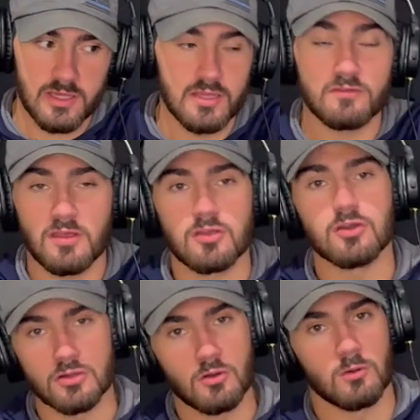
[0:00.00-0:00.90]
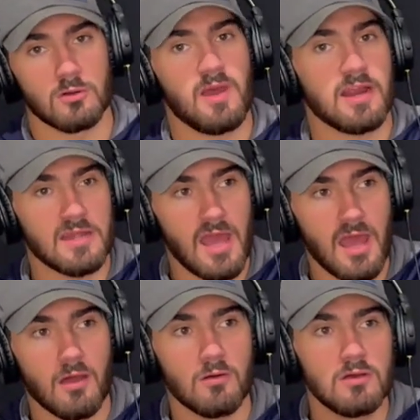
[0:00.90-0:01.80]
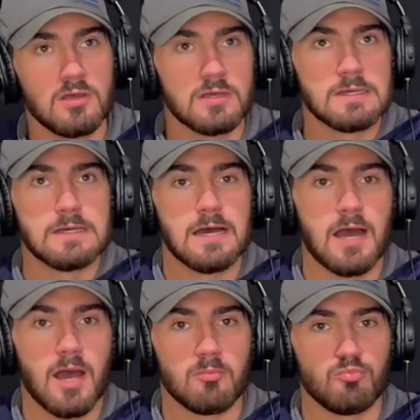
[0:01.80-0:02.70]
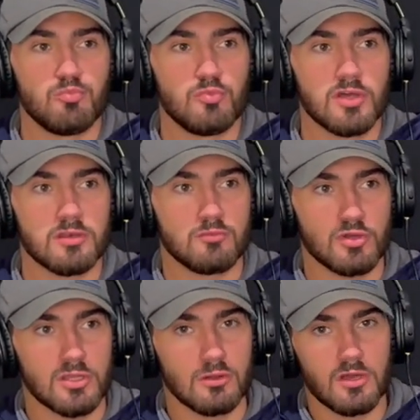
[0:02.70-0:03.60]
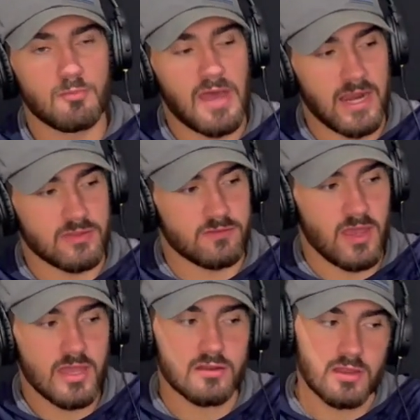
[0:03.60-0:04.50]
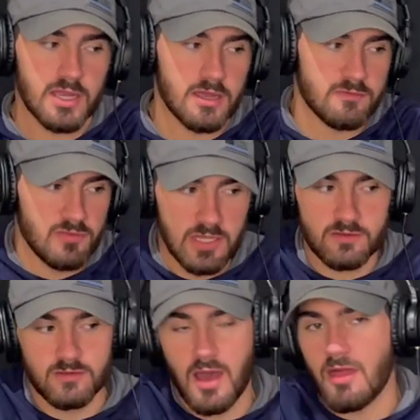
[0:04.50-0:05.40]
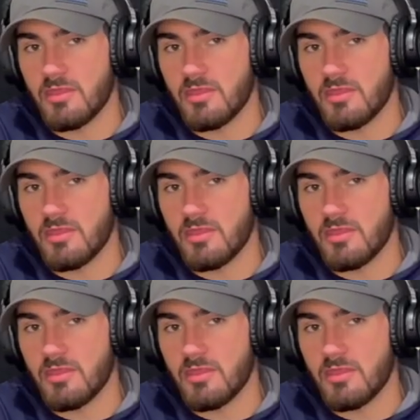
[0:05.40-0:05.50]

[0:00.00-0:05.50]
he is a good quarterback now. But you look back at the take and you're like, I feel like it's not